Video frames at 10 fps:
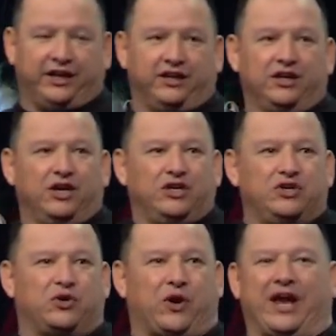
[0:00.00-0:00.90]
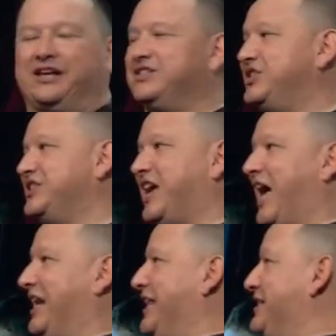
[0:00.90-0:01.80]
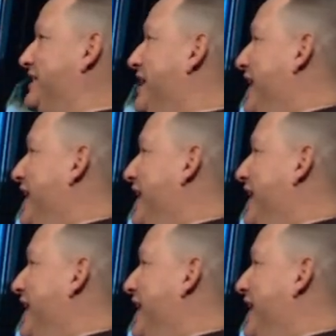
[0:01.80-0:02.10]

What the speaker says: And Ukraine is just kind of this